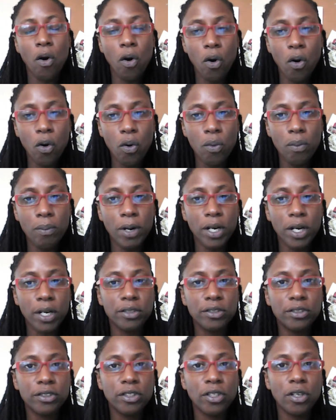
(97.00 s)

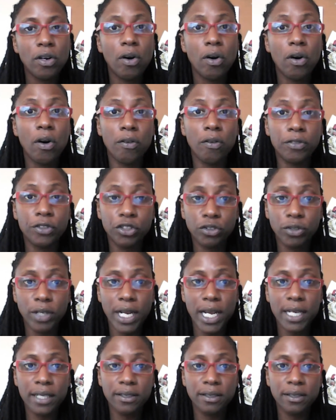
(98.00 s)
hormones of
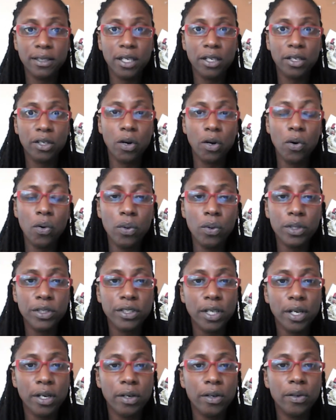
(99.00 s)
stress,
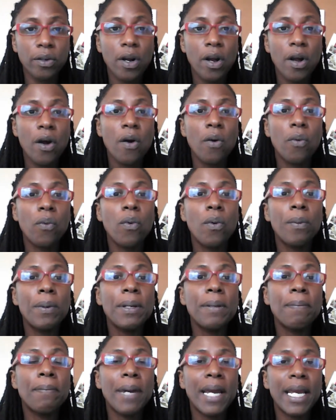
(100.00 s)
cortisol, will
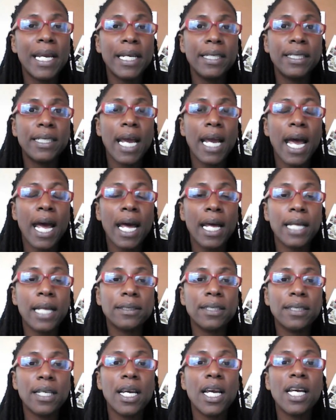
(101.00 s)
be made at
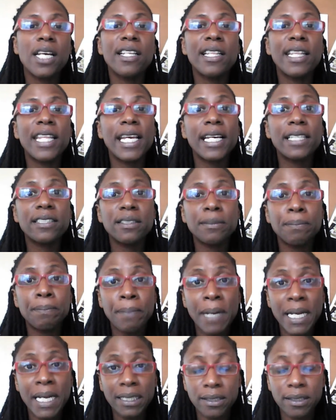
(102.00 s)
the
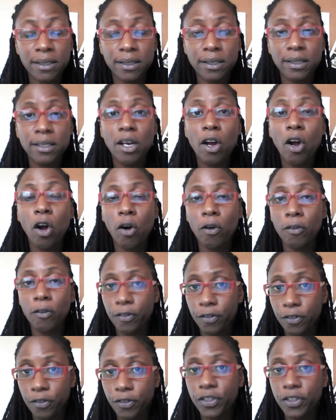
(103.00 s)
expense of
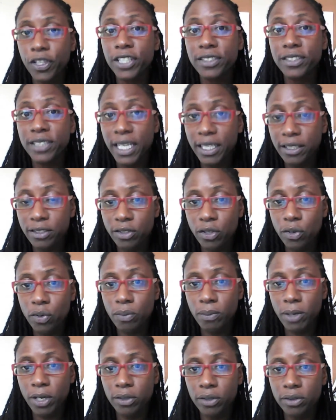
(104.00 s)
the sex
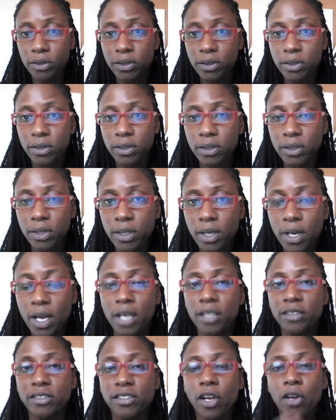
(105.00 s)
hormones.
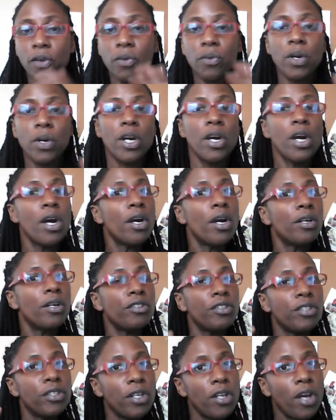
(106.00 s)
So,
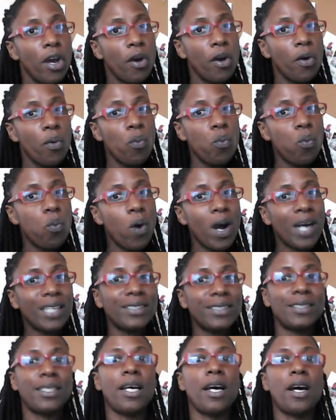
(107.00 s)
no
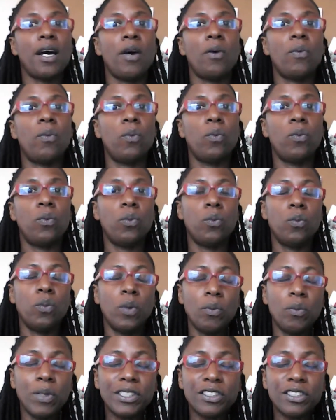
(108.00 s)
wonder
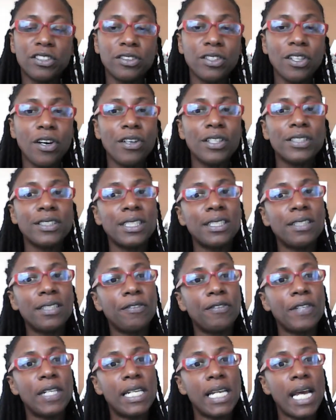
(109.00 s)
when we're starting to
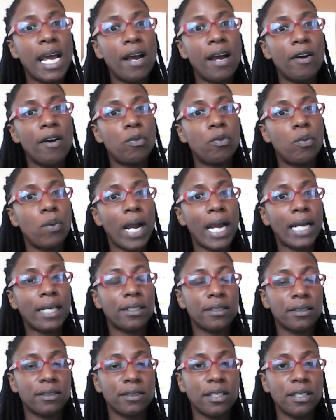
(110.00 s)
feel out of whack
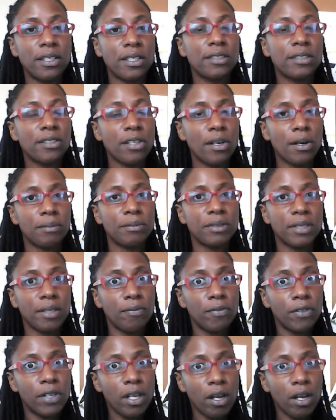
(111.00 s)
at certain times
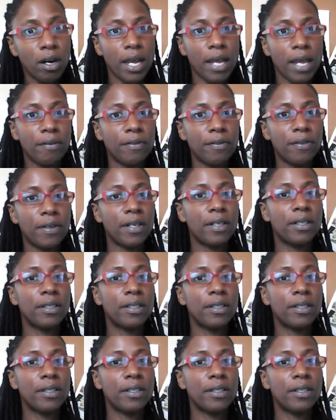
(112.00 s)
of life.